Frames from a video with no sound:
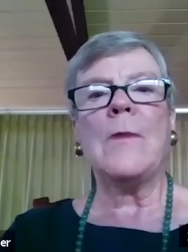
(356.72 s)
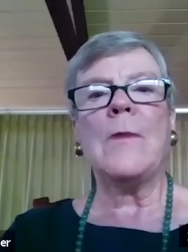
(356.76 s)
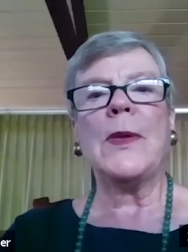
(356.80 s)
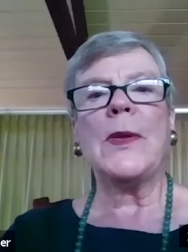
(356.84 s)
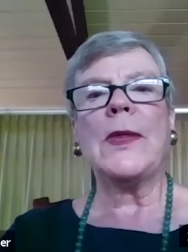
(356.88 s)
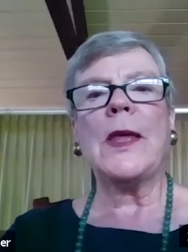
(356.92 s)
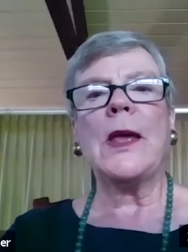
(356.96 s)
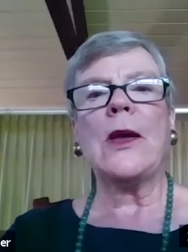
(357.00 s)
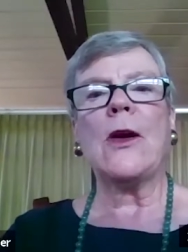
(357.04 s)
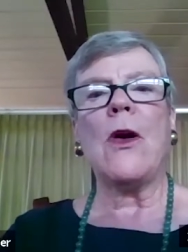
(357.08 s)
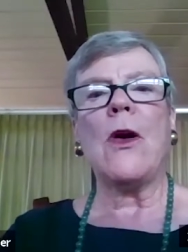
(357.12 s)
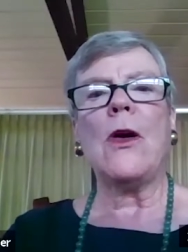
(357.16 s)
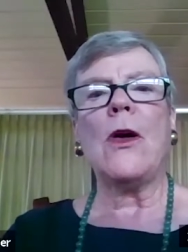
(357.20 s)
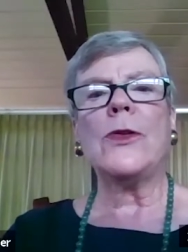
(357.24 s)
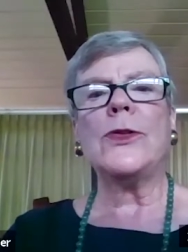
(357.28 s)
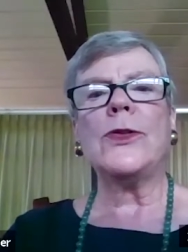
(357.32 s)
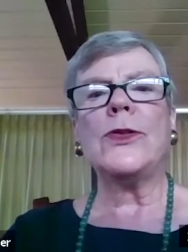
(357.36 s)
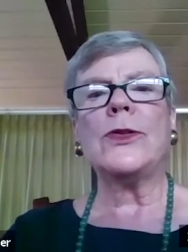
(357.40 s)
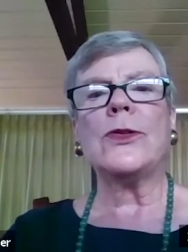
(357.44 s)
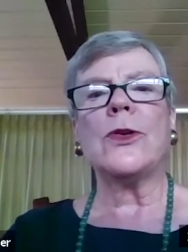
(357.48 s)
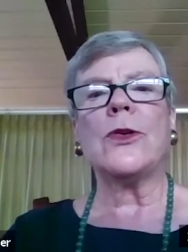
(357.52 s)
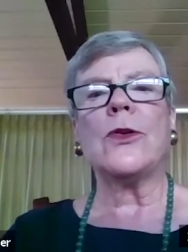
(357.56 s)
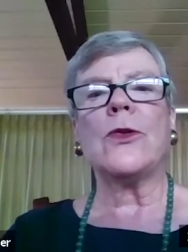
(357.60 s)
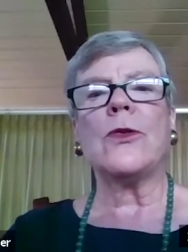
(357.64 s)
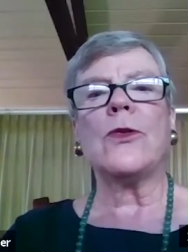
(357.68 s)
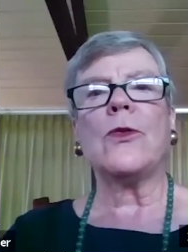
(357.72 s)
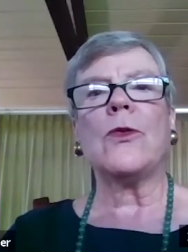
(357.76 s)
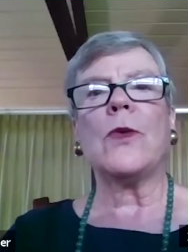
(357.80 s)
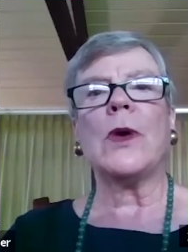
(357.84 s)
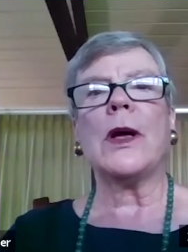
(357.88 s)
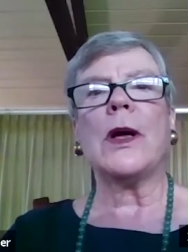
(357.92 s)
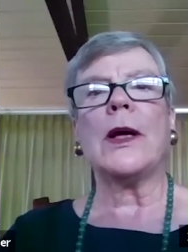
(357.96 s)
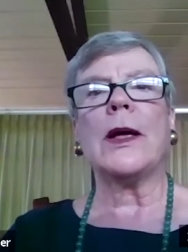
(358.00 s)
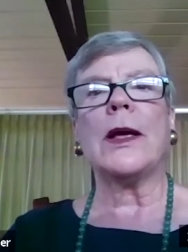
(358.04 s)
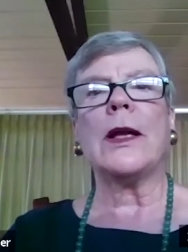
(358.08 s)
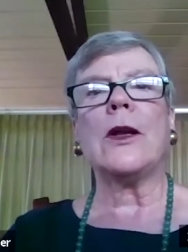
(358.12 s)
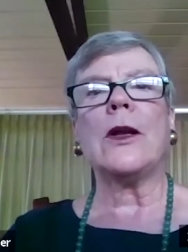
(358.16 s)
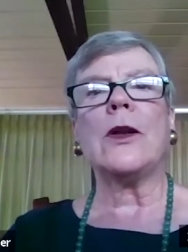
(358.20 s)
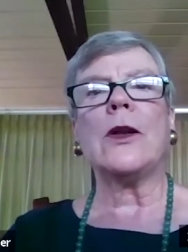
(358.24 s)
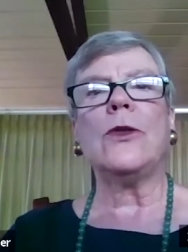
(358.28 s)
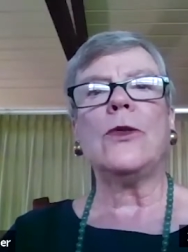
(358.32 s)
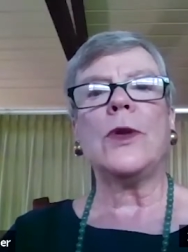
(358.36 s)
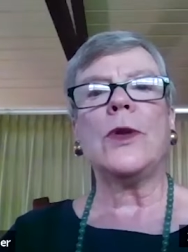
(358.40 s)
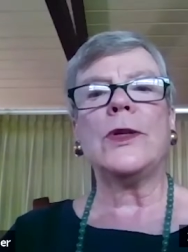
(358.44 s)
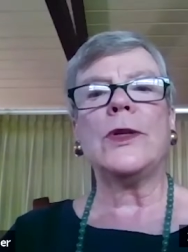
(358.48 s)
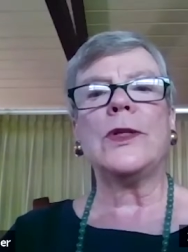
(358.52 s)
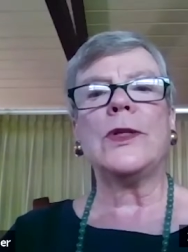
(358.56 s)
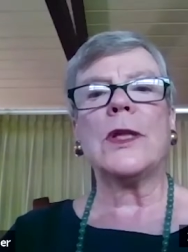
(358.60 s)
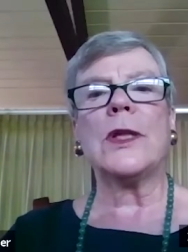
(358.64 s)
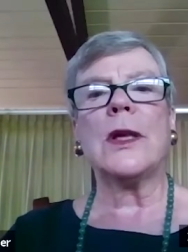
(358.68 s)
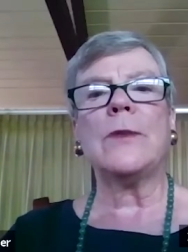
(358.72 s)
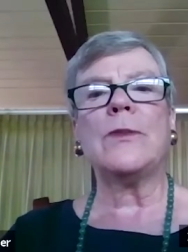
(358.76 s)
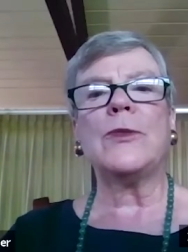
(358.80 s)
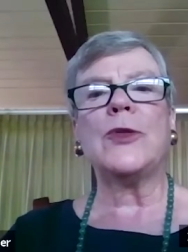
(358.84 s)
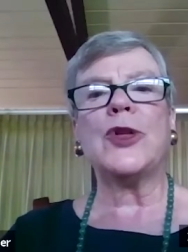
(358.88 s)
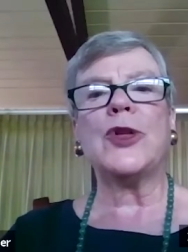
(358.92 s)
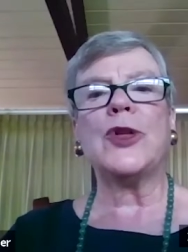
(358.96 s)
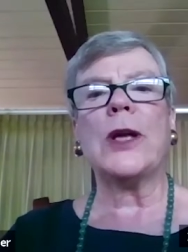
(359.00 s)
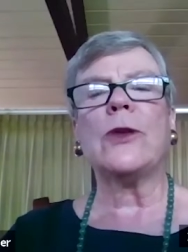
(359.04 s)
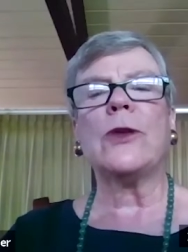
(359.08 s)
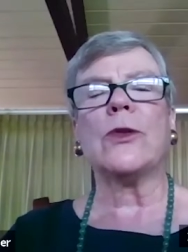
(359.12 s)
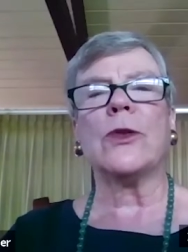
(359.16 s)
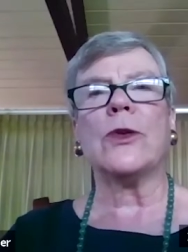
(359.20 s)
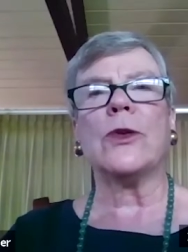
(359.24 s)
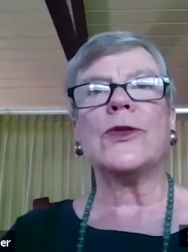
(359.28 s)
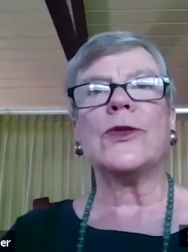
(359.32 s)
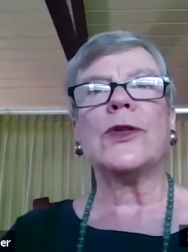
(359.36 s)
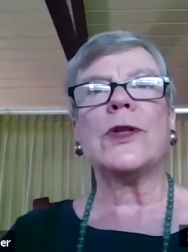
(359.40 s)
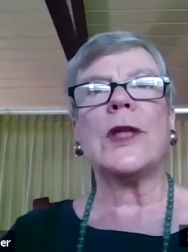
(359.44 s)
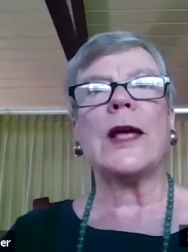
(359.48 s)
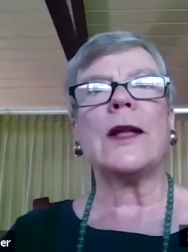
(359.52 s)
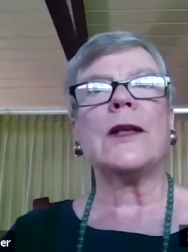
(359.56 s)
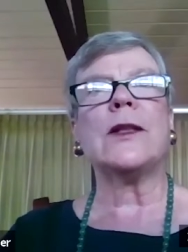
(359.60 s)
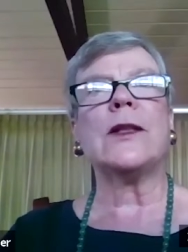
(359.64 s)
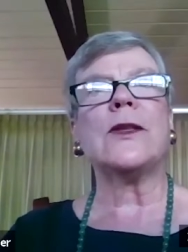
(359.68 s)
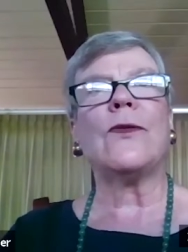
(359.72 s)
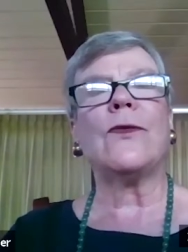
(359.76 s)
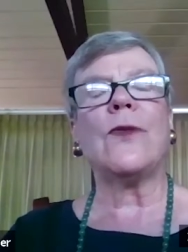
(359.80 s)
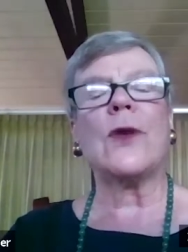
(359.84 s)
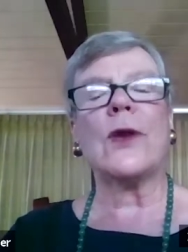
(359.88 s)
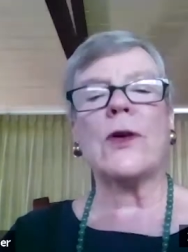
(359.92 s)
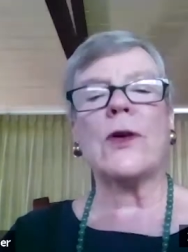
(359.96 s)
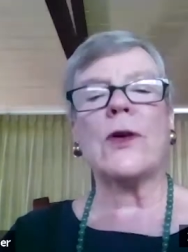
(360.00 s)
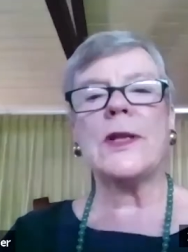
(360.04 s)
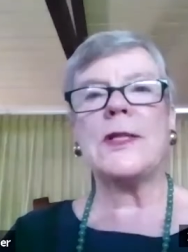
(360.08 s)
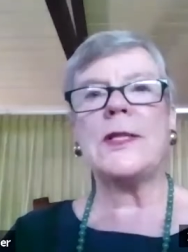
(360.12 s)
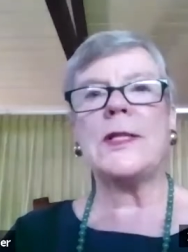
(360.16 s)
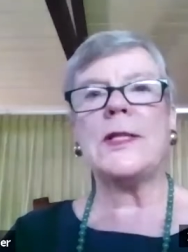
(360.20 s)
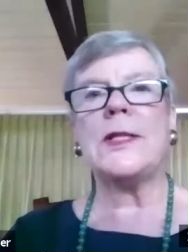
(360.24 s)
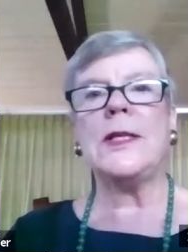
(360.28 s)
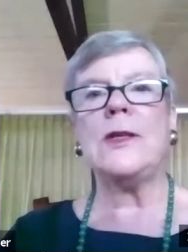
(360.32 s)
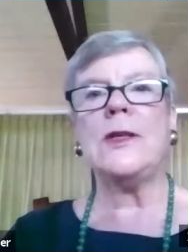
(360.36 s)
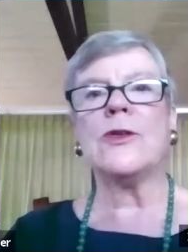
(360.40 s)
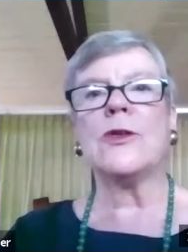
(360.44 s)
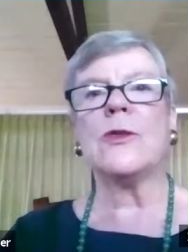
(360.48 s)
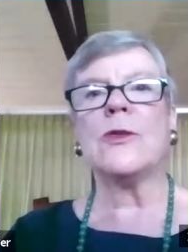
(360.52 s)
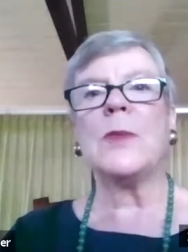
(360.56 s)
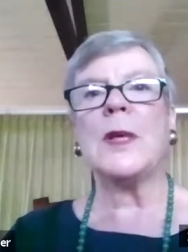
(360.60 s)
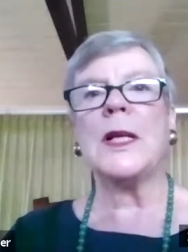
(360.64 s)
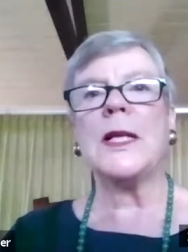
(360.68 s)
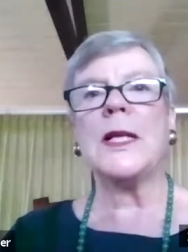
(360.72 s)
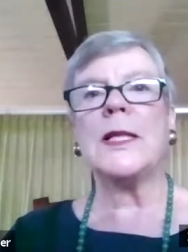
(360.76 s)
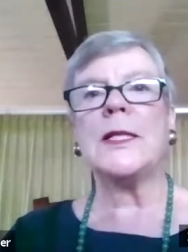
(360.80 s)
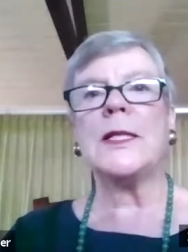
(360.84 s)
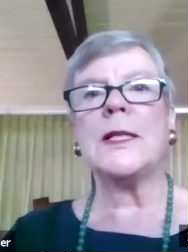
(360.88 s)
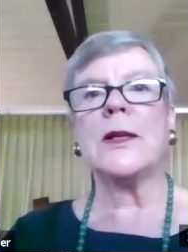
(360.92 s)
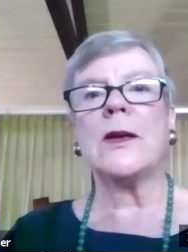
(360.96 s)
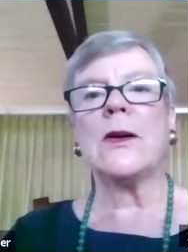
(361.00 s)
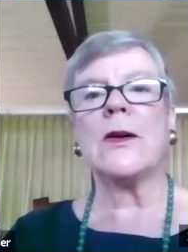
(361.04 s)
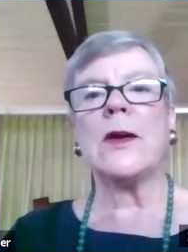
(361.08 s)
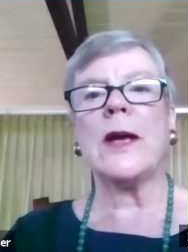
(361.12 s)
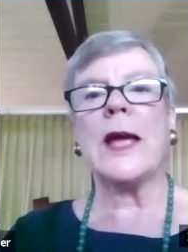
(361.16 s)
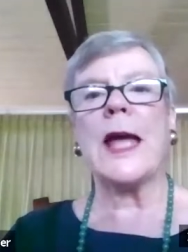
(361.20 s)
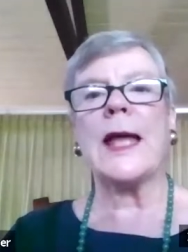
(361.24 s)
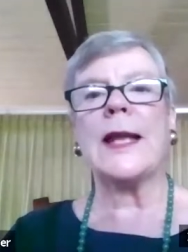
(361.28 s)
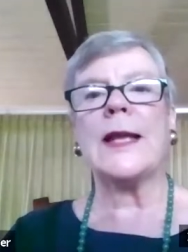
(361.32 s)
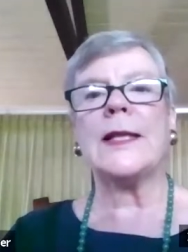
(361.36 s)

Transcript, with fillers: but they also uh, included some generals, that is, very senior military